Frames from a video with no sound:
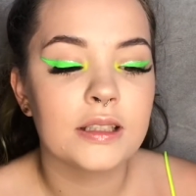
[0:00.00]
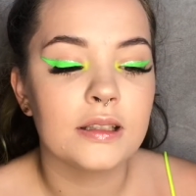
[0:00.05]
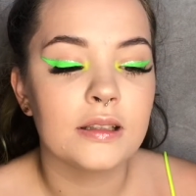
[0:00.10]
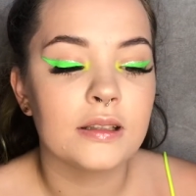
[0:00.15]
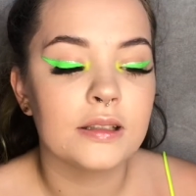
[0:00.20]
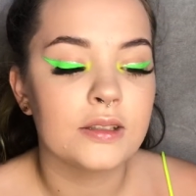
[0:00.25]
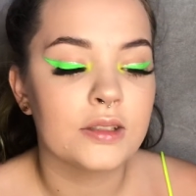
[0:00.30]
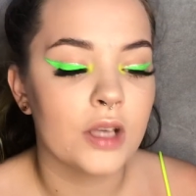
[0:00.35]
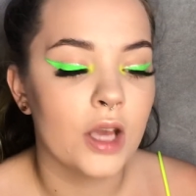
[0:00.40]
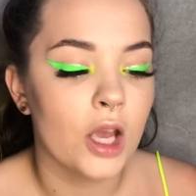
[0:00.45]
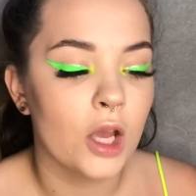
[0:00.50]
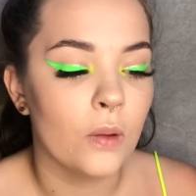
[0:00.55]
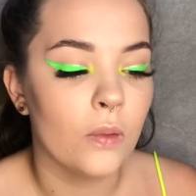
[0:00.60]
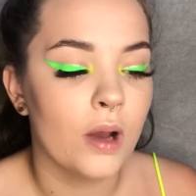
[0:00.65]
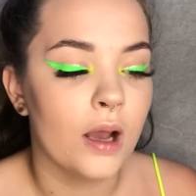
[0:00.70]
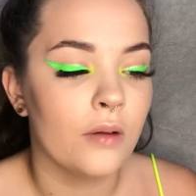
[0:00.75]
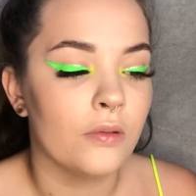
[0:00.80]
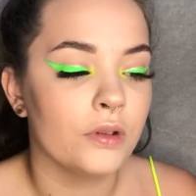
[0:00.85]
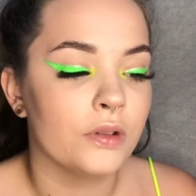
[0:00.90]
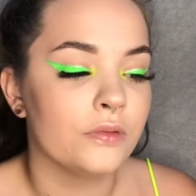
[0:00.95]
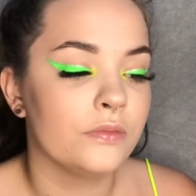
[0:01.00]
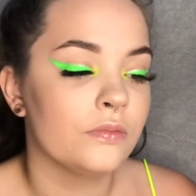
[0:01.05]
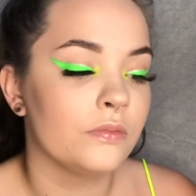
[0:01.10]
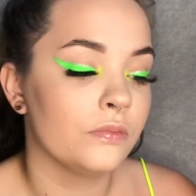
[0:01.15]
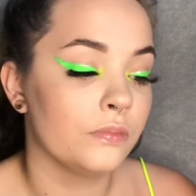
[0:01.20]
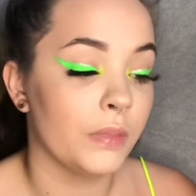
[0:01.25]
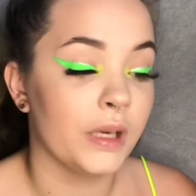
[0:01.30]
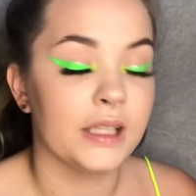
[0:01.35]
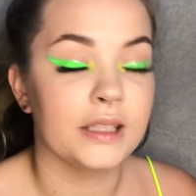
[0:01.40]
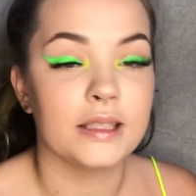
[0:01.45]
So I would
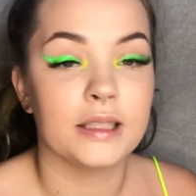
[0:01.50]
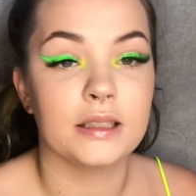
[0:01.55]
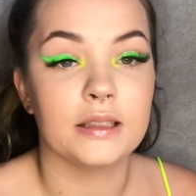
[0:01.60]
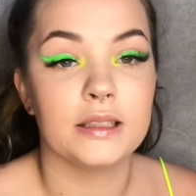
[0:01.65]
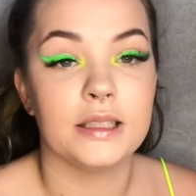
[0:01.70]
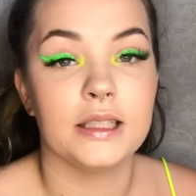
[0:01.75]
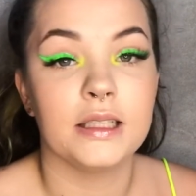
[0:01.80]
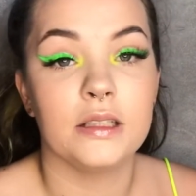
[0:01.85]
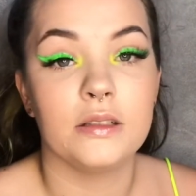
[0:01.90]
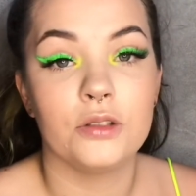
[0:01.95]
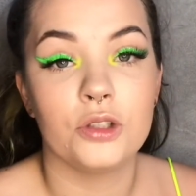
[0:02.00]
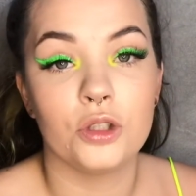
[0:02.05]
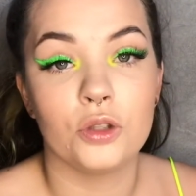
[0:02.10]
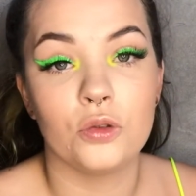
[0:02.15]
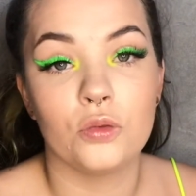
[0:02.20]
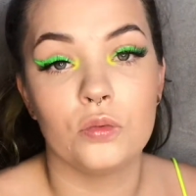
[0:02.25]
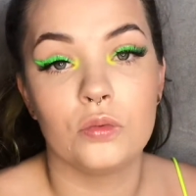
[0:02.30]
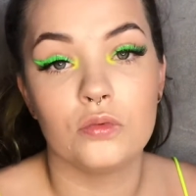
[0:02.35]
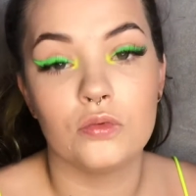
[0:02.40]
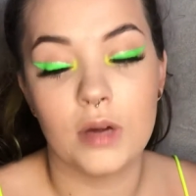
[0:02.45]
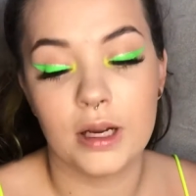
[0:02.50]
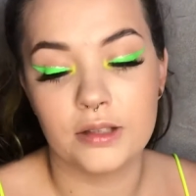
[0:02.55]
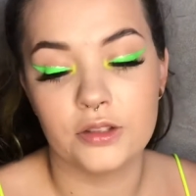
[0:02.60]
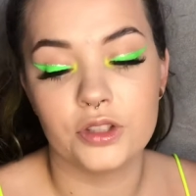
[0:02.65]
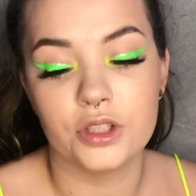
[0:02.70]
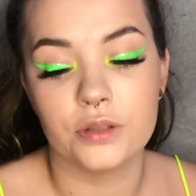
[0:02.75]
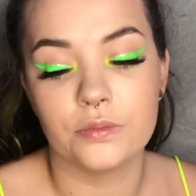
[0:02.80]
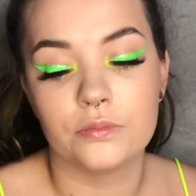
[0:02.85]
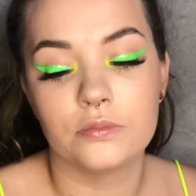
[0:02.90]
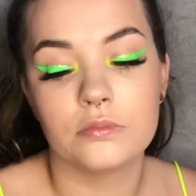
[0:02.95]
basically do
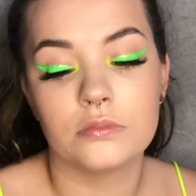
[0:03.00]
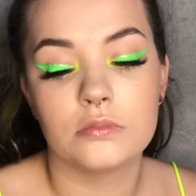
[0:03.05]
random